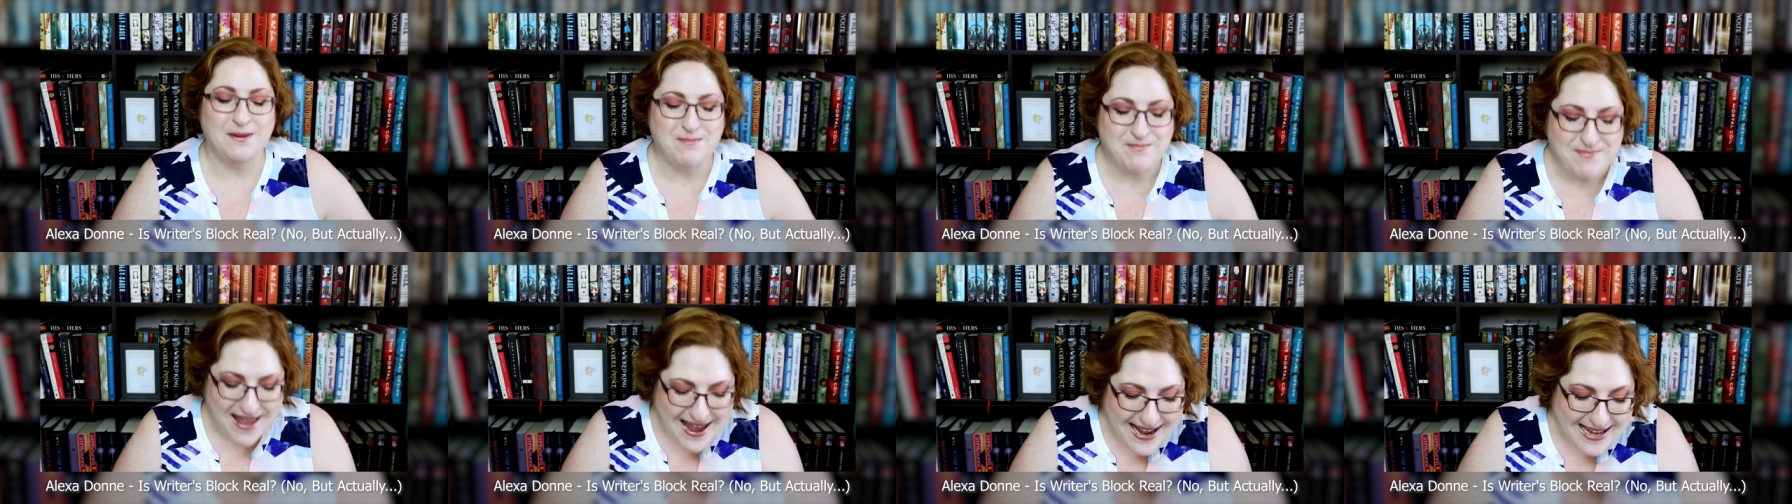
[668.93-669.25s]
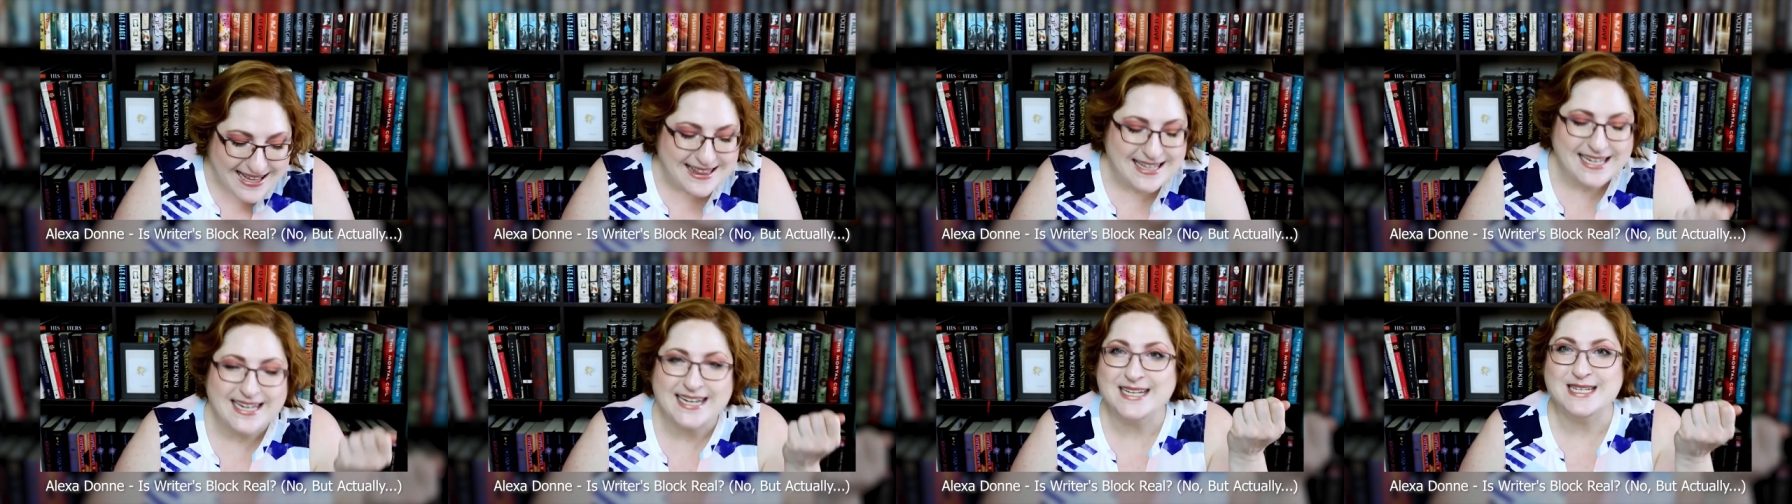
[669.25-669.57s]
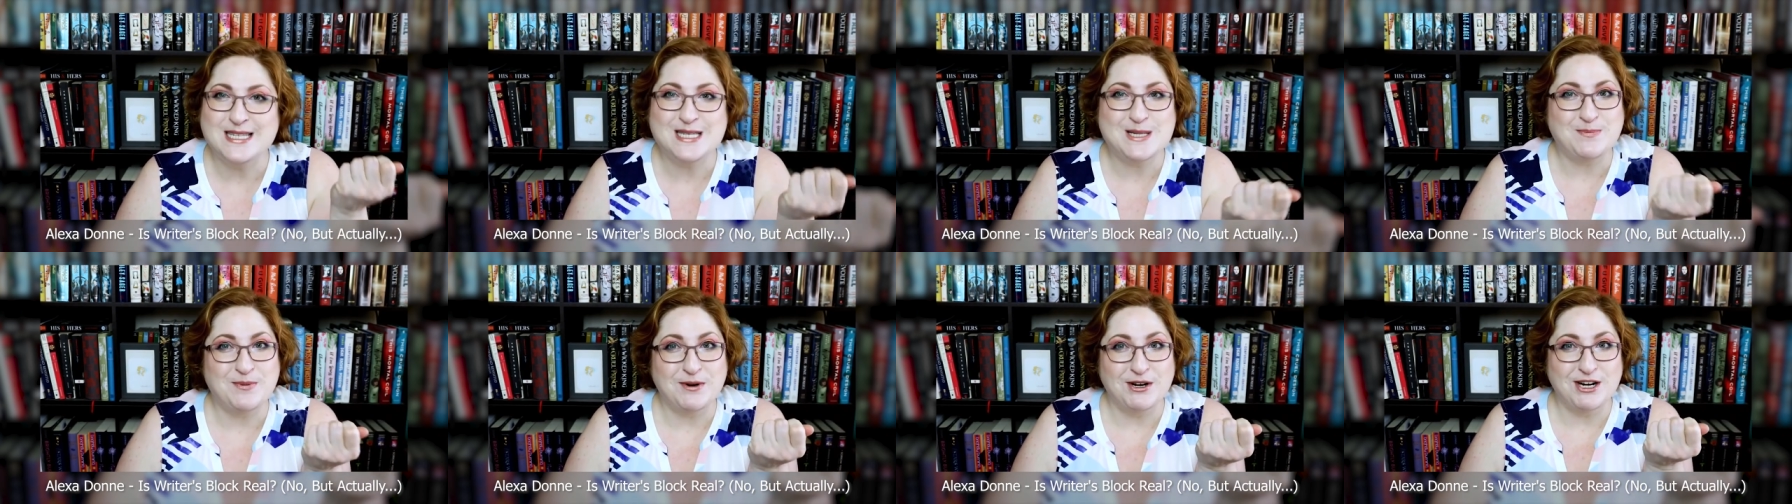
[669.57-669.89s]
Make the
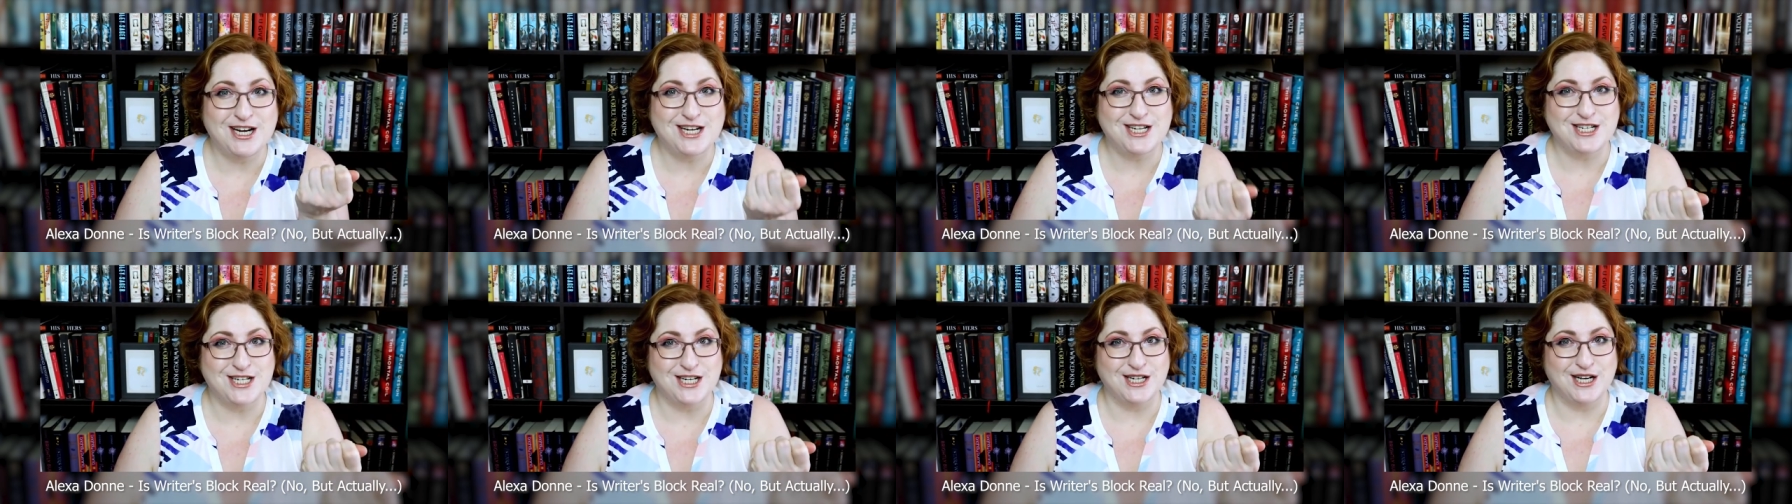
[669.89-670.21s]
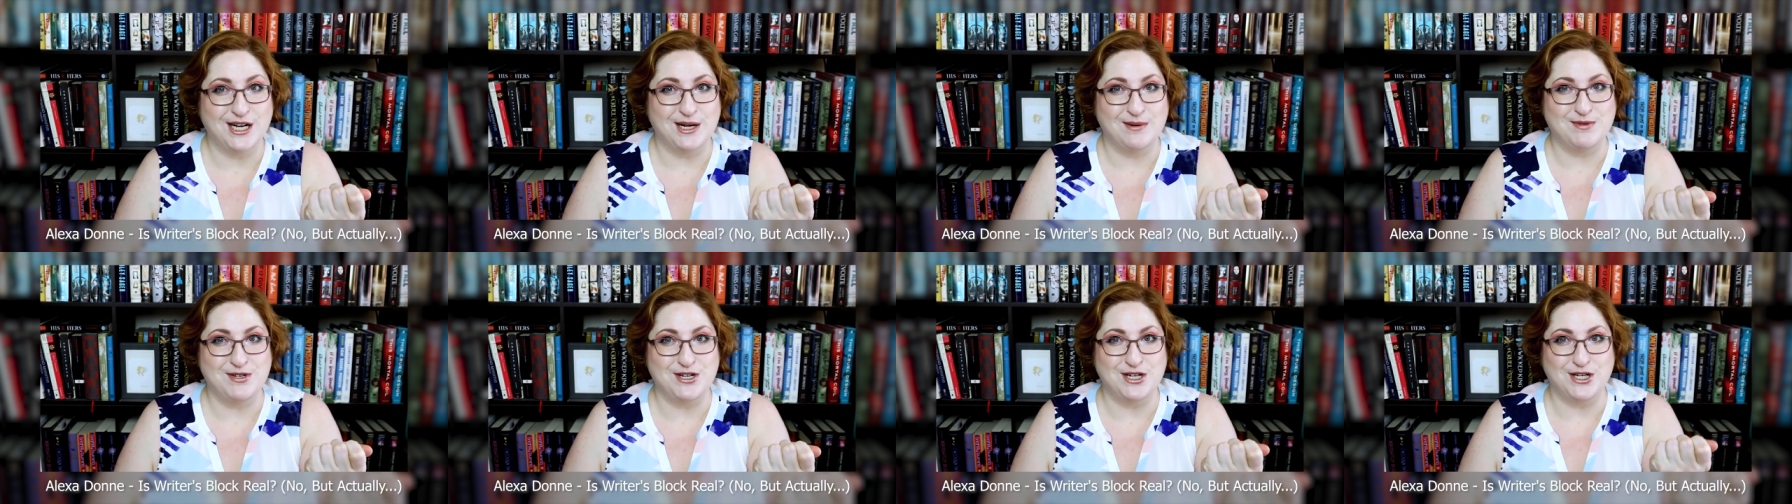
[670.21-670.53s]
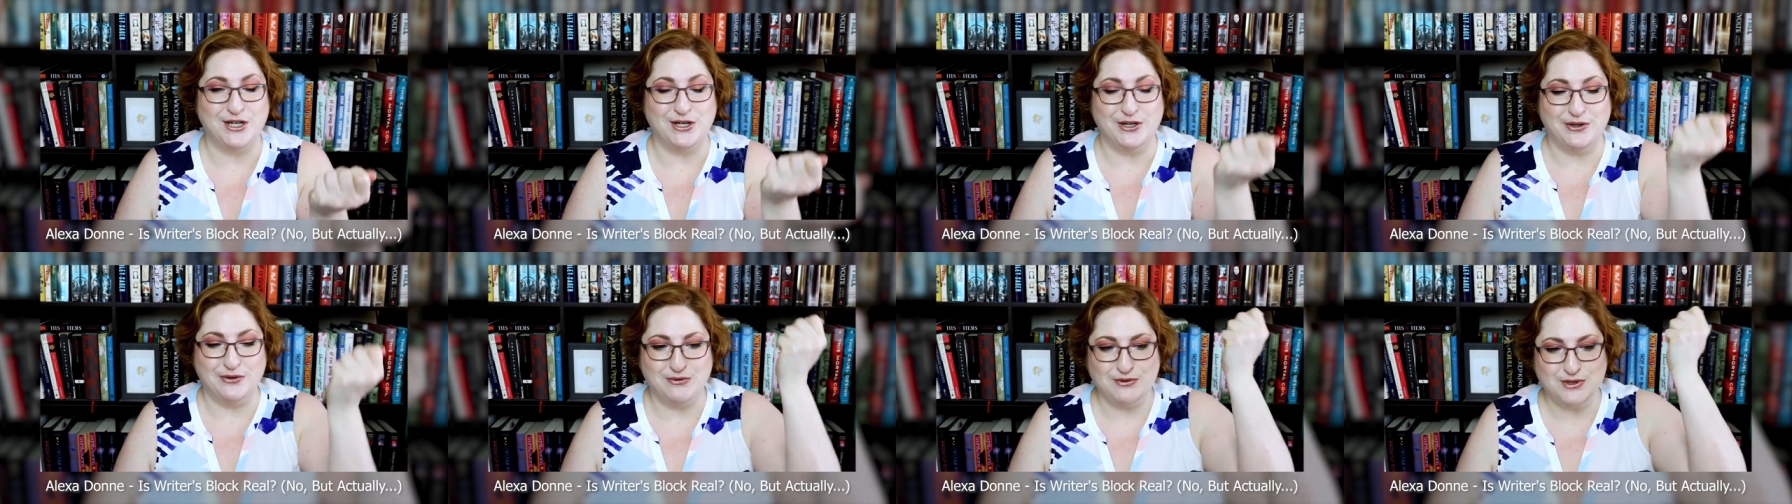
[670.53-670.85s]
inspiration come to
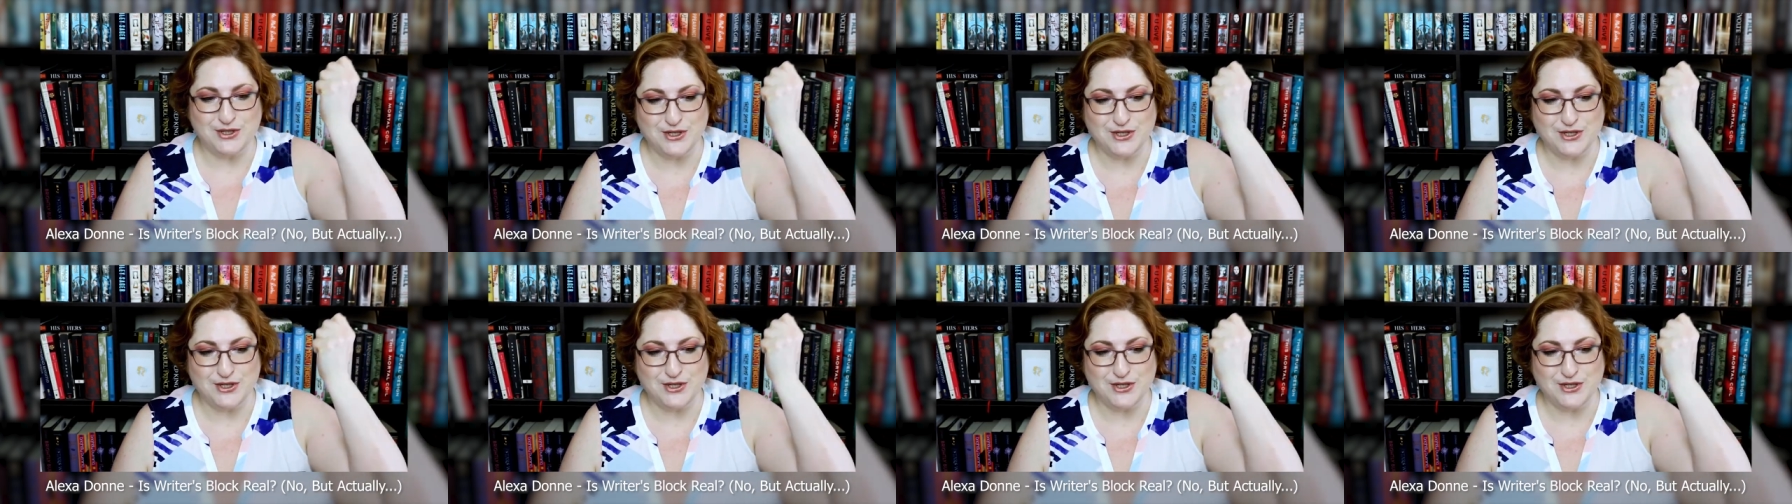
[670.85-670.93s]
you.